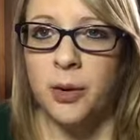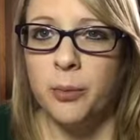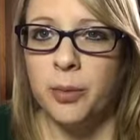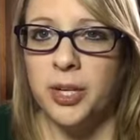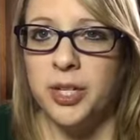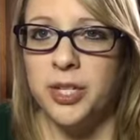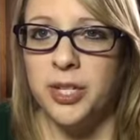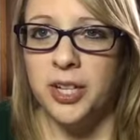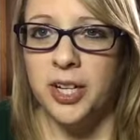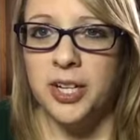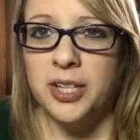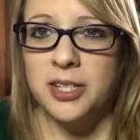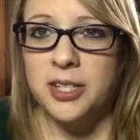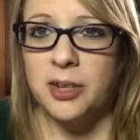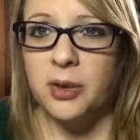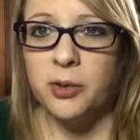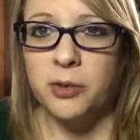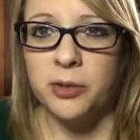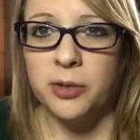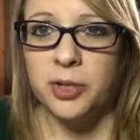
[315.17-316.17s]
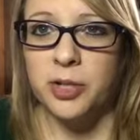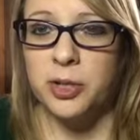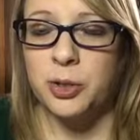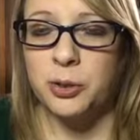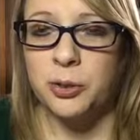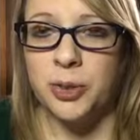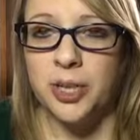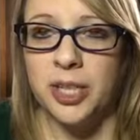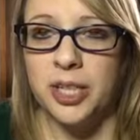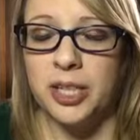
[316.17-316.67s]
but it took us over
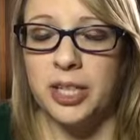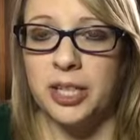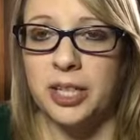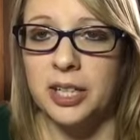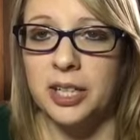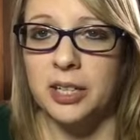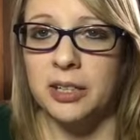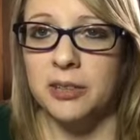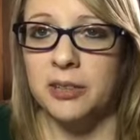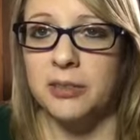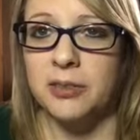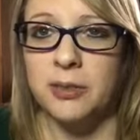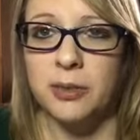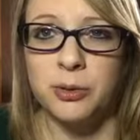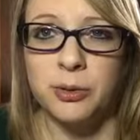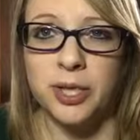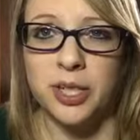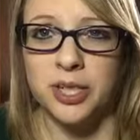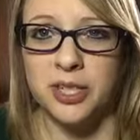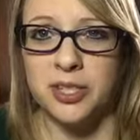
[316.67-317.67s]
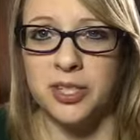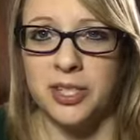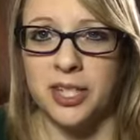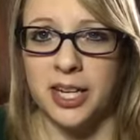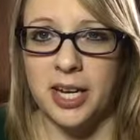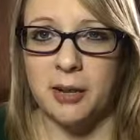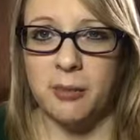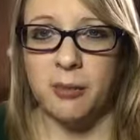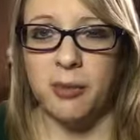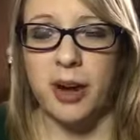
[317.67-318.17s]
two, year, uh, two years to
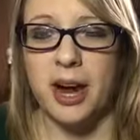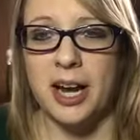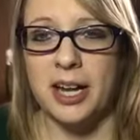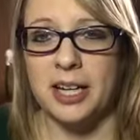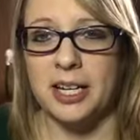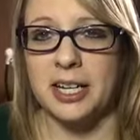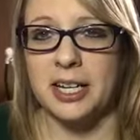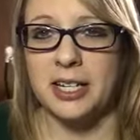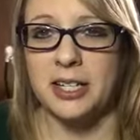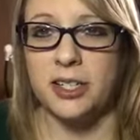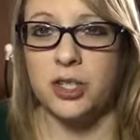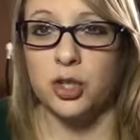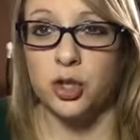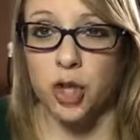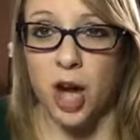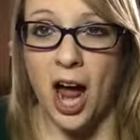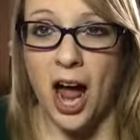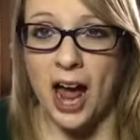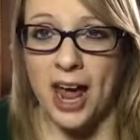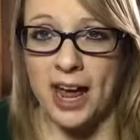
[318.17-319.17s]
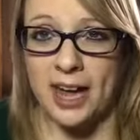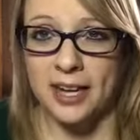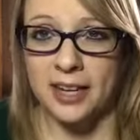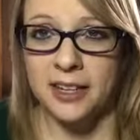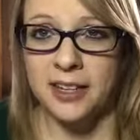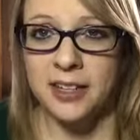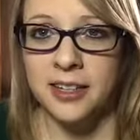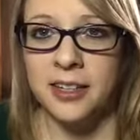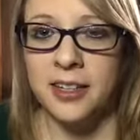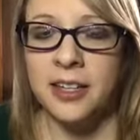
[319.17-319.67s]
get pregnant trying
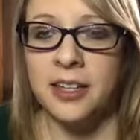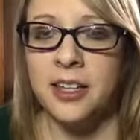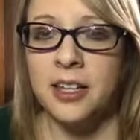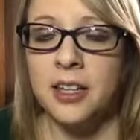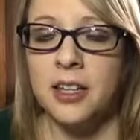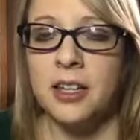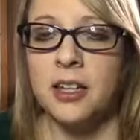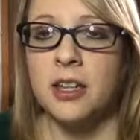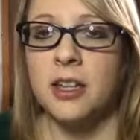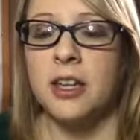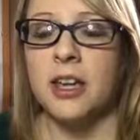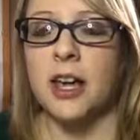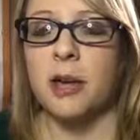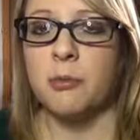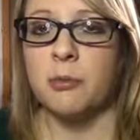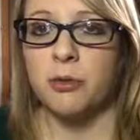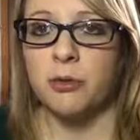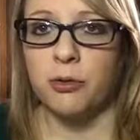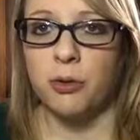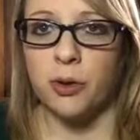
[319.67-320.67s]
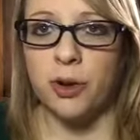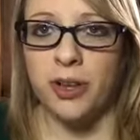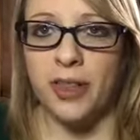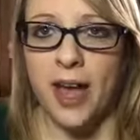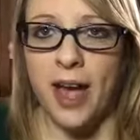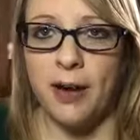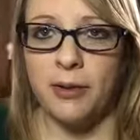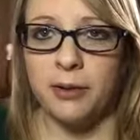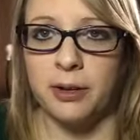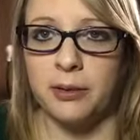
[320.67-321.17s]
and before
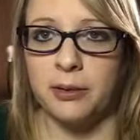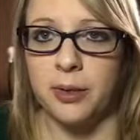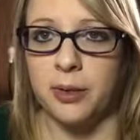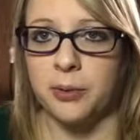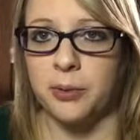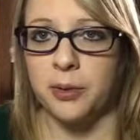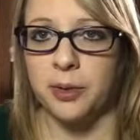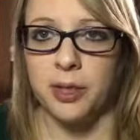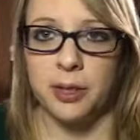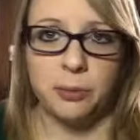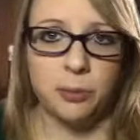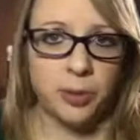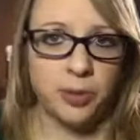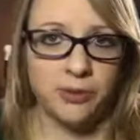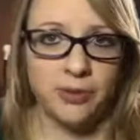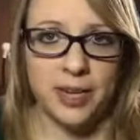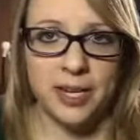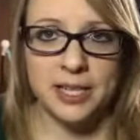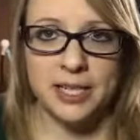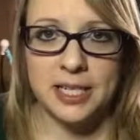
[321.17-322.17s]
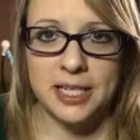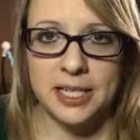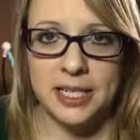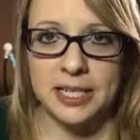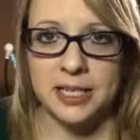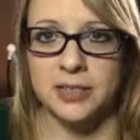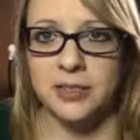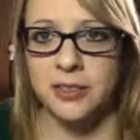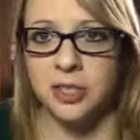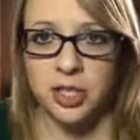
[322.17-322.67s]
that, we weren't really preventing,
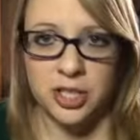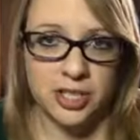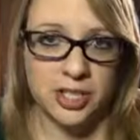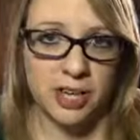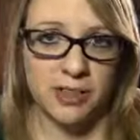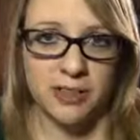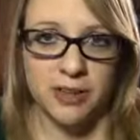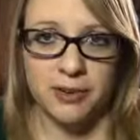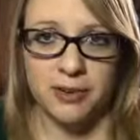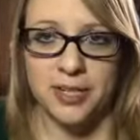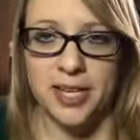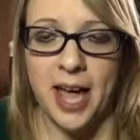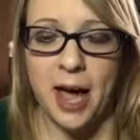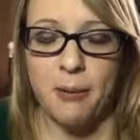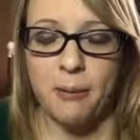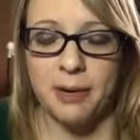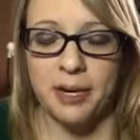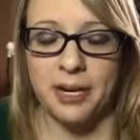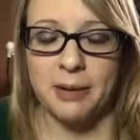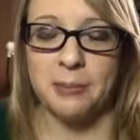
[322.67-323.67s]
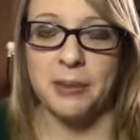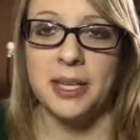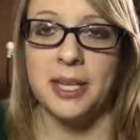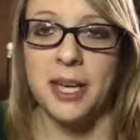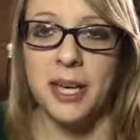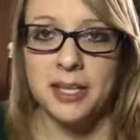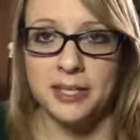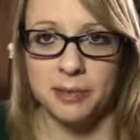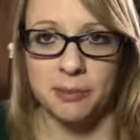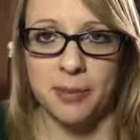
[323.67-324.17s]
just nothing was happening
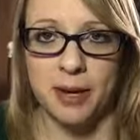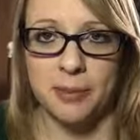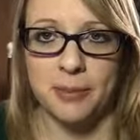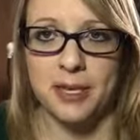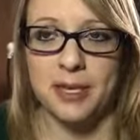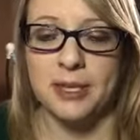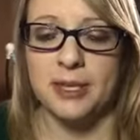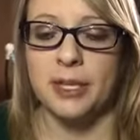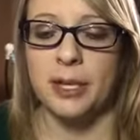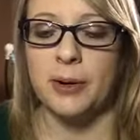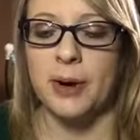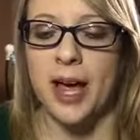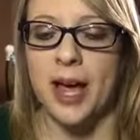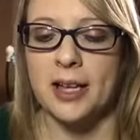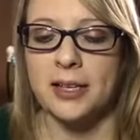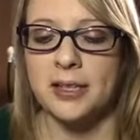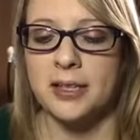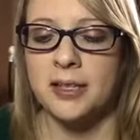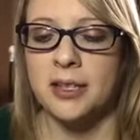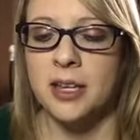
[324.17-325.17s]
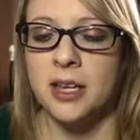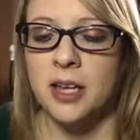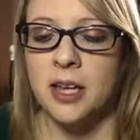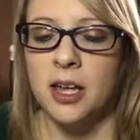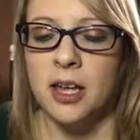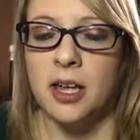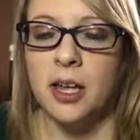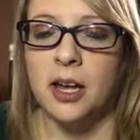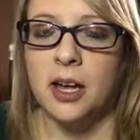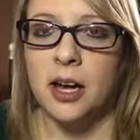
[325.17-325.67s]
because of my PCOS.
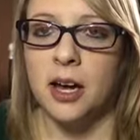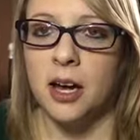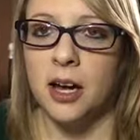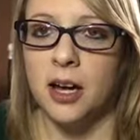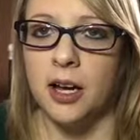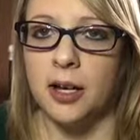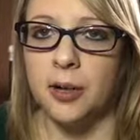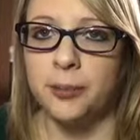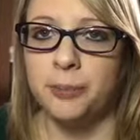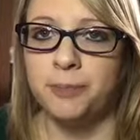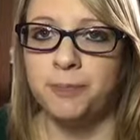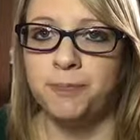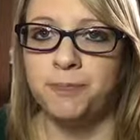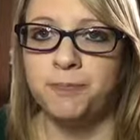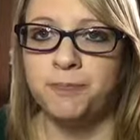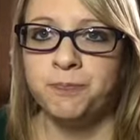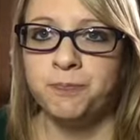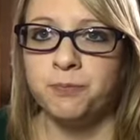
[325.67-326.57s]
Um,